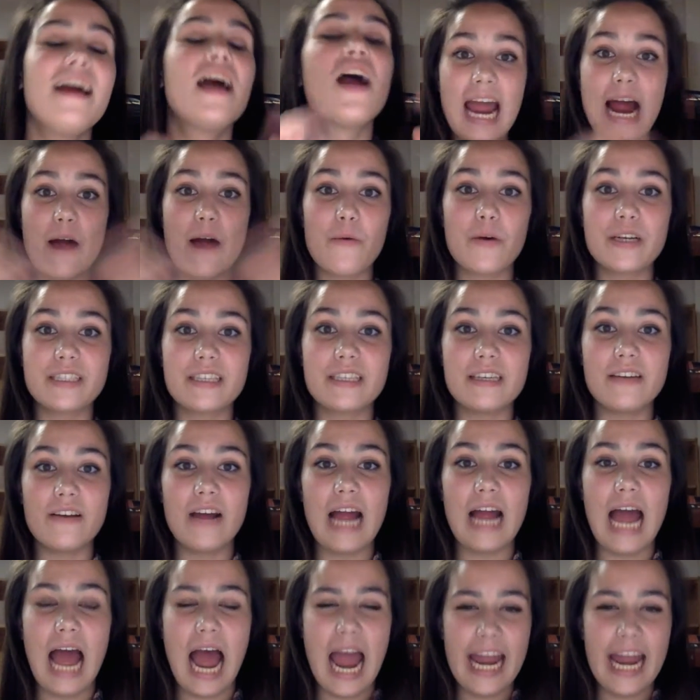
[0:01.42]
I want to
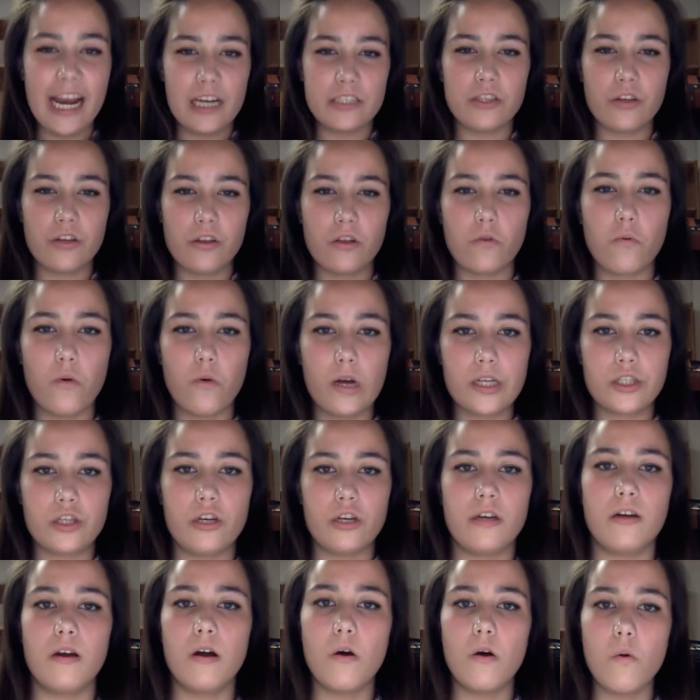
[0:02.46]
answer the
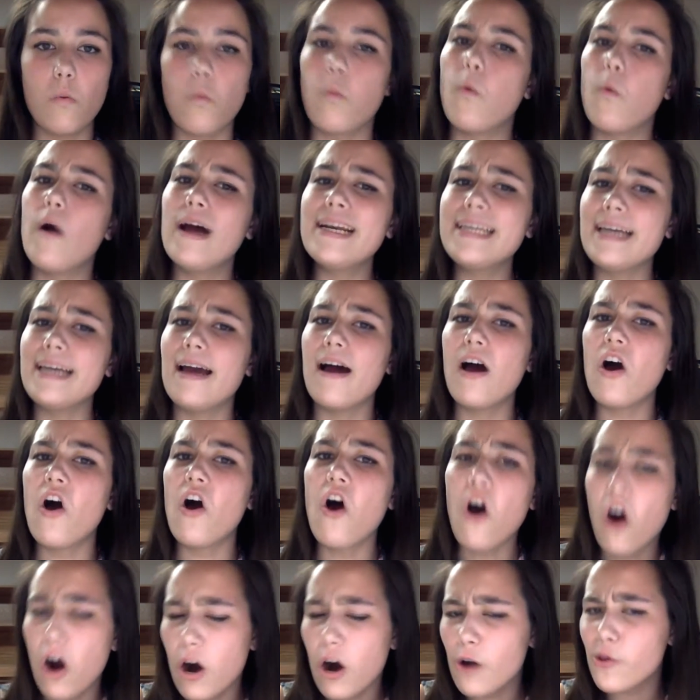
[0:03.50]
question, what
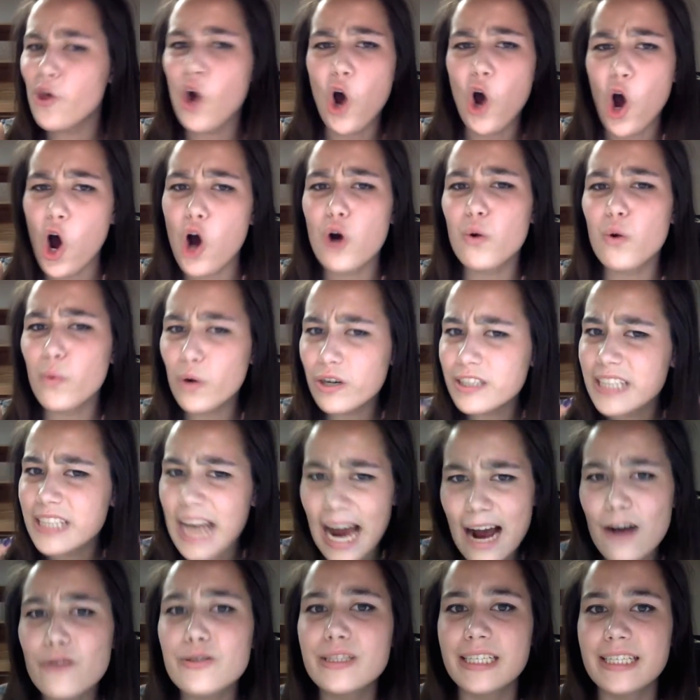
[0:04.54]
are the Hogwarts
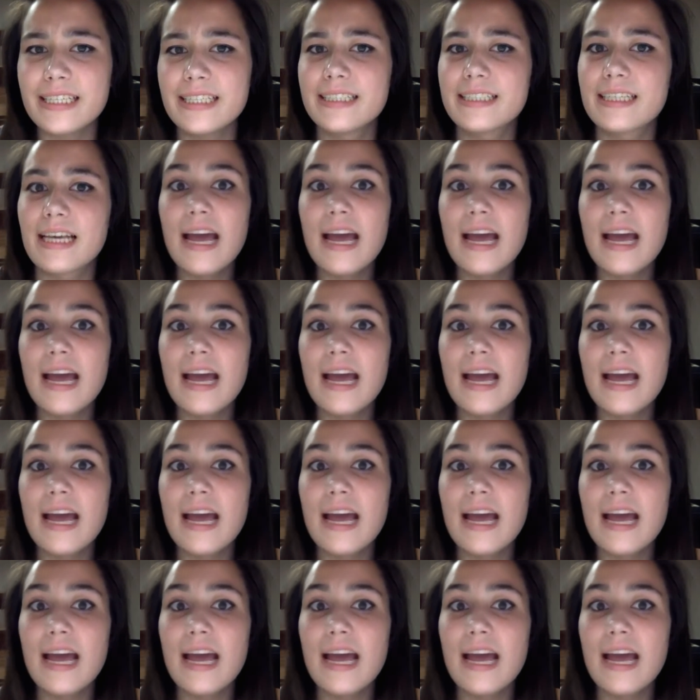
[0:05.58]
houses?